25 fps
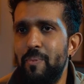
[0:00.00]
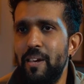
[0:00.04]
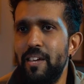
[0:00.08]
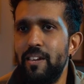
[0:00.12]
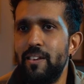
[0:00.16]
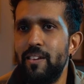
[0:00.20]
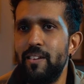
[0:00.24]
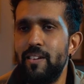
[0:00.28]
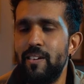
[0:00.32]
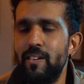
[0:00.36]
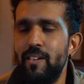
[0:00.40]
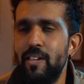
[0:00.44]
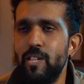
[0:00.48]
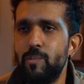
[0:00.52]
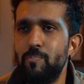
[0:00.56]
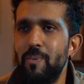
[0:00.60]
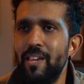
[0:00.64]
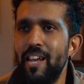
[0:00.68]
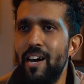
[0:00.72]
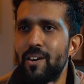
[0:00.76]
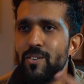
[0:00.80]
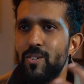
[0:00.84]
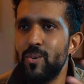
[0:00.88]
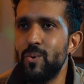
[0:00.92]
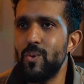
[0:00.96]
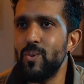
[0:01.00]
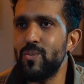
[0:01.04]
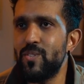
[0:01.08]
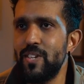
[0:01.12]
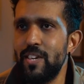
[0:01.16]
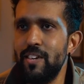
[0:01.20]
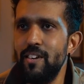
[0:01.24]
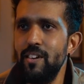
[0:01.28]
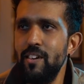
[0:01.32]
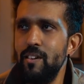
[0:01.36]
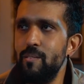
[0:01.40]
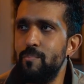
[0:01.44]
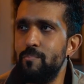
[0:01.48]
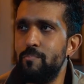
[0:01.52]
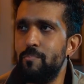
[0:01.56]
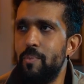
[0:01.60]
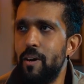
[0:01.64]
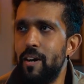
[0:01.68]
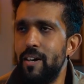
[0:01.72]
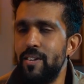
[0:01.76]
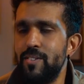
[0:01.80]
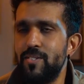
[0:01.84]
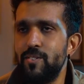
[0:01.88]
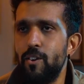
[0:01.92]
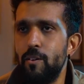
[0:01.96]
been outdoorsy,
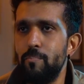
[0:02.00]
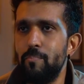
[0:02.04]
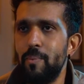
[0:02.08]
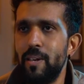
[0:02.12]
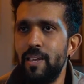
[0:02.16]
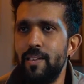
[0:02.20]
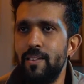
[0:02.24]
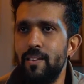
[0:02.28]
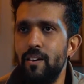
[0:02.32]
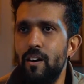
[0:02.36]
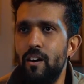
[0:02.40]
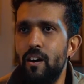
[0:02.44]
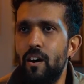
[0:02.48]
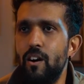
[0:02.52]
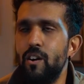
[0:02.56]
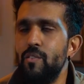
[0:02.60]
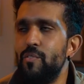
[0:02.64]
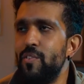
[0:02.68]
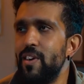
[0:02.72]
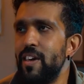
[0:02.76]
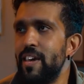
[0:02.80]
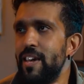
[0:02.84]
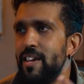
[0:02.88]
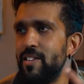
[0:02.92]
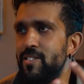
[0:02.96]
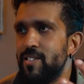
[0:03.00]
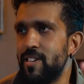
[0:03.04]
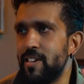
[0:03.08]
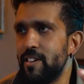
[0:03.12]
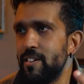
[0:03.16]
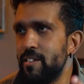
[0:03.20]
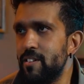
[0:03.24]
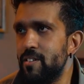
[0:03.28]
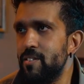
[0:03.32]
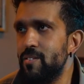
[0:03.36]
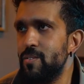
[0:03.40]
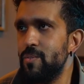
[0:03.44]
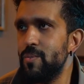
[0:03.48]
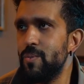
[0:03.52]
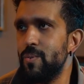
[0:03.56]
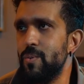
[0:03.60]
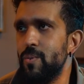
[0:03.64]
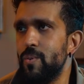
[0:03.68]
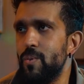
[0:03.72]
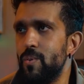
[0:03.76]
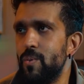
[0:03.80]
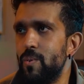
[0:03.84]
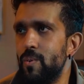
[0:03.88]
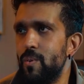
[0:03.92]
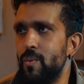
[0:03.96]
but it's not been overheating
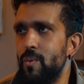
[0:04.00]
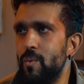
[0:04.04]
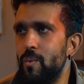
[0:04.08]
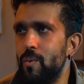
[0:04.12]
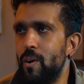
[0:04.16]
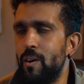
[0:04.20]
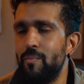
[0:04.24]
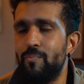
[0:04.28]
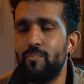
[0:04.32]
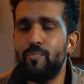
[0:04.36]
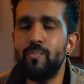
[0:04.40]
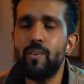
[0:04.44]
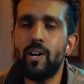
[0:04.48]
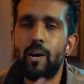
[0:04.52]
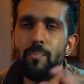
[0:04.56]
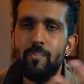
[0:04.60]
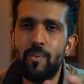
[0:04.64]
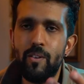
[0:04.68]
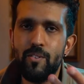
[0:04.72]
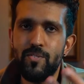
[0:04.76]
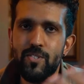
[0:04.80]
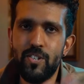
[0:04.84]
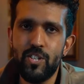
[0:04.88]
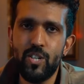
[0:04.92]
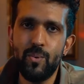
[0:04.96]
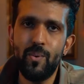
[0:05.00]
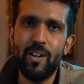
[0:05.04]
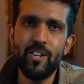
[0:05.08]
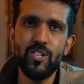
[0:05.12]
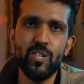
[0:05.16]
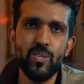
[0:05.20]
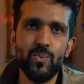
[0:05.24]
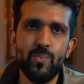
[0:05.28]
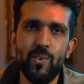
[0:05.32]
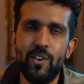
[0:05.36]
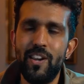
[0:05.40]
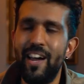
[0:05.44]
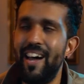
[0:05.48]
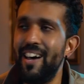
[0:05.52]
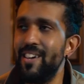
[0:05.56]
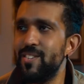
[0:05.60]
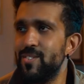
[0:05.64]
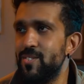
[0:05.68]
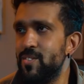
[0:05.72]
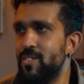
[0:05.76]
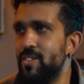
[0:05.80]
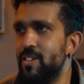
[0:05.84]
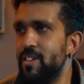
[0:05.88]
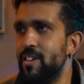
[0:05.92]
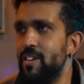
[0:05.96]
or a couple of situations where it
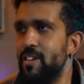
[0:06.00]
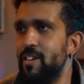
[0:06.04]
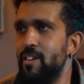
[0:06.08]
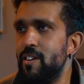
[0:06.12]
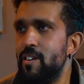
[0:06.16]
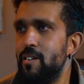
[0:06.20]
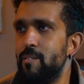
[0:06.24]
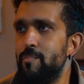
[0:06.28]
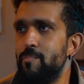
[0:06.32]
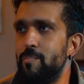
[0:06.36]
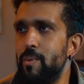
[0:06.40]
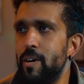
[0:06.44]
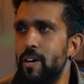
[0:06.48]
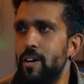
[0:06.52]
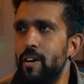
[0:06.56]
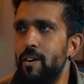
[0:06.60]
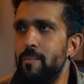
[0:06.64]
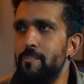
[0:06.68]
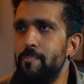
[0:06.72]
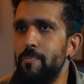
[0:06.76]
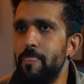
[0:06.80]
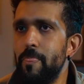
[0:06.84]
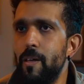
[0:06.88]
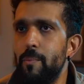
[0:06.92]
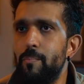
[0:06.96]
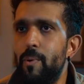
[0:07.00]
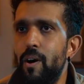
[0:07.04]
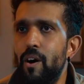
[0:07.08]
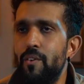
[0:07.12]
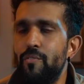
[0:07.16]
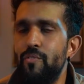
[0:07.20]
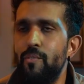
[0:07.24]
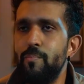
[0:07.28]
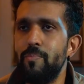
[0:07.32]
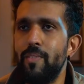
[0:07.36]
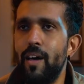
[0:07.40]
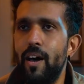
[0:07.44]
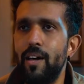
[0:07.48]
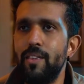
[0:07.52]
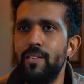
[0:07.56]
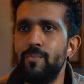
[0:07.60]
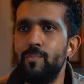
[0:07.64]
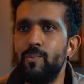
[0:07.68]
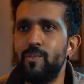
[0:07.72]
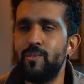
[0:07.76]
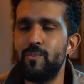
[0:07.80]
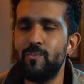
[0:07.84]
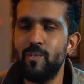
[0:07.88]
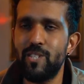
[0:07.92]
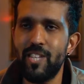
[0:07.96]
has. But apart from that,
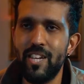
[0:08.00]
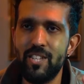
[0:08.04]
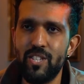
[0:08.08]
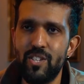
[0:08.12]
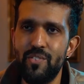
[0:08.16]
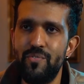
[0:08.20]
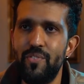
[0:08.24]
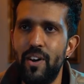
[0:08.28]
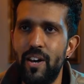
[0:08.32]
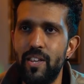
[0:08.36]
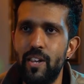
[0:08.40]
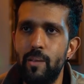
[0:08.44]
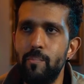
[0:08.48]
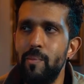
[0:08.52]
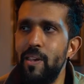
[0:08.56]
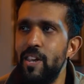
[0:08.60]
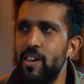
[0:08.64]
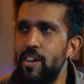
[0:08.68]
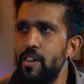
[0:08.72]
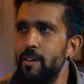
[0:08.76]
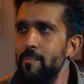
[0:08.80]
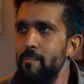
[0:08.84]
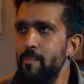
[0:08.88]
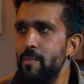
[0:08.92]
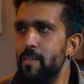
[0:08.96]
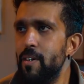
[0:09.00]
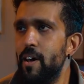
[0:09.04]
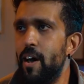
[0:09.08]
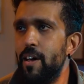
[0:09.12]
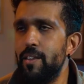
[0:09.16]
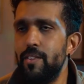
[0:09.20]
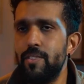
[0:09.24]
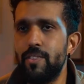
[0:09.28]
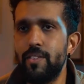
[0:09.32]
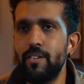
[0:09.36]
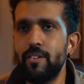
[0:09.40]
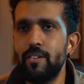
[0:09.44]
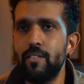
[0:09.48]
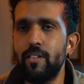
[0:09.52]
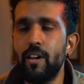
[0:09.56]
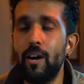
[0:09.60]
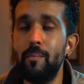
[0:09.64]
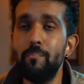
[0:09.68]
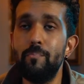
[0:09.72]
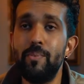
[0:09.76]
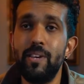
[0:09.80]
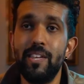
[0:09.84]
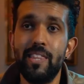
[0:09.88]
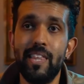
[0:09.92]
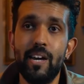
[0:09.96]
we tend to find the medium, and the
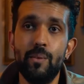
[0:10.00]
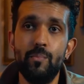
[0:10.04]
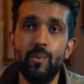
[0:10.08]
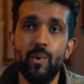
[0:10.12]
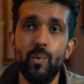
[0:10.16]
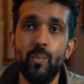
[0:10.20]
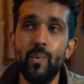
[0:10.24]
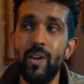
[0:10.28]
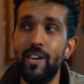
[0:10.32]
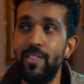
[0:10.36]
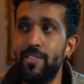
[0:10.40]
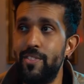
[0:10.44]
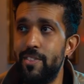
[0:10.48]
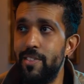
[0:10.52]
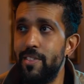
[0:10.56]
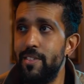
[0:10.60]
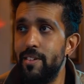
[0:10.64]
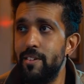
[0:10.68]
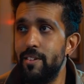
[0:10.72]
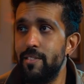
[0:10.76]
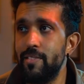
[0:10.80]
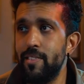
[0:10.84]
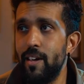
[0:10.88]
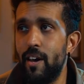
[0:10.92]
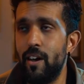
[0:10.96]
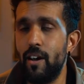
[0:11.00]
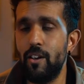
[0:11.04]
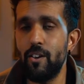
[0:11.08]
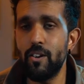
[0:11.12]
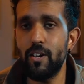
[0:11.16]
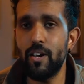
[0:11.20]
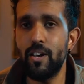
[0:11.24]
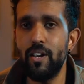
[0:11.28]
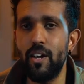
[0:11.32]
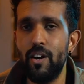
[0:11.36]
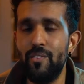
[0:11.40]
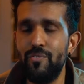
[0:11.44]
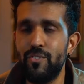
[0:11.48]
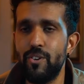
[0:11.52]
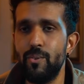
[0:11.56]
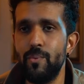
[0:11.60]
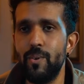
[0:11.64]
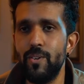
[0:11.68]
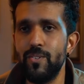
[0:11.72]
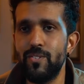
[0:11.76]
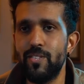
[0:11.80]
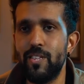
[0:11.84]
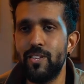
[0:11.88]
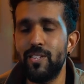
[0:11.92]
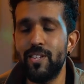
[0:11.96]
company that we're with that are looking after
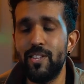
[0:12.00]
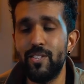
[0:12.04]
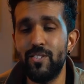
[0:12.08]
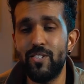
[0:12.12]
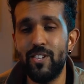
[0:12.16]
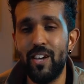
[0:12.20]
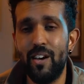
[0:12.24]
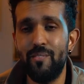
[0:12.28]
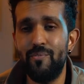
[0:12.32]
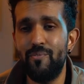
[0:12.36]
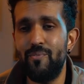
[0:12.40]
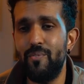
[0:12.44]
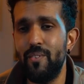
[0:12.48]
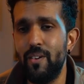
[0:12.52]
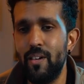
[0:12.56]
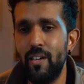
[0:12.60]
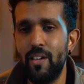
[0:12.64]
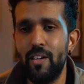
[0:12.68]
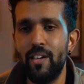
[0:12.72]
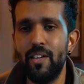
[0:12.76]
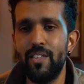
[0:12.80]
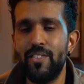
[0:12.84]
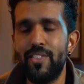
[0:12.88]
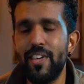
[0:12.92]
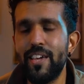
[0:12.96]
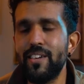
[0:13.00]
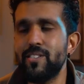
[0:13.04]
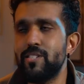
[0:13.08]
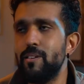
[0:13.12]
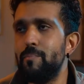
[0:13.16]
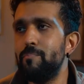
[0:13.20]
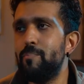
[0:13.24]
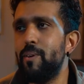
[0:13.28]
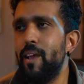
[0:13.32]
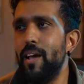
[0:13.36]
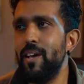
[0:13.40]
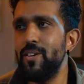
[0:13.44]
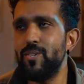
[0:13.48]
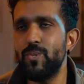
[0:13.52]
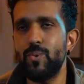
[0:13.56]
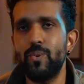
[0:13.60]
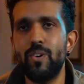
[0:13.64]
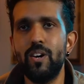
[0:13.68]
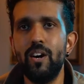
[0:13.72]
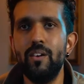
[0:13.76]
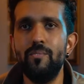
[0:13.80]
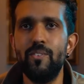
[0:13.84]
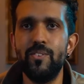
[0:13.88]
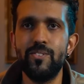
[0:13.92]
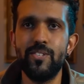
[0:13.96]
us, they tend to have things in place or
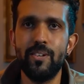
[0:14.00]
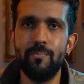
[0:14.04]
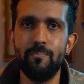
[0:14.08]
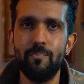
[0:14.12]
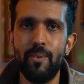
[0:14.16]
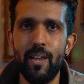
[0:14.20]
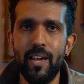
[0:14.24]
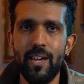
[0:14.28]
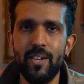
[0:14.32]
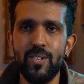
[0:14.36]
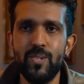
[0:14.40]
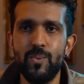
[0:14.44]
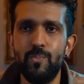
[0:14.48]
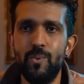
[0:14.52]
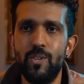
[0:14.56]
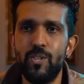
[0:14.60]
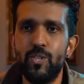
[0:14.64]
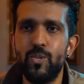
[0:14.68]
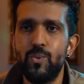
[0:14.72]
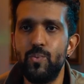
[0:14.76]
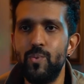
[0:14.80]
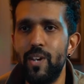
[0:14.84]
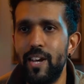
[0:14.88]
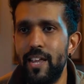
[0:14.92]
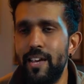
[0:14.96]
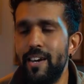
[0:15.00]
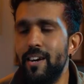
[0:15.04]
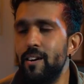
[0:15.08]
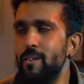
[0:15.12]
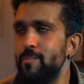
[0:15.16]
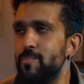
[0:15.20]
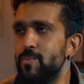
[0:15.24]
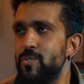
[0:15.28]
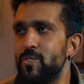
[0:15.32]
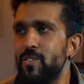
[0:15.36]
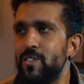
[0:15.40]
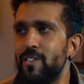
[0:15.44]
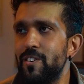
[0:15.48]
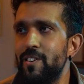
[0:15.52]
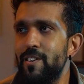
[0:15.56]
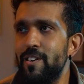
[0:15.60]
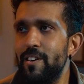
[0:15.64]
covers in place, which really helps.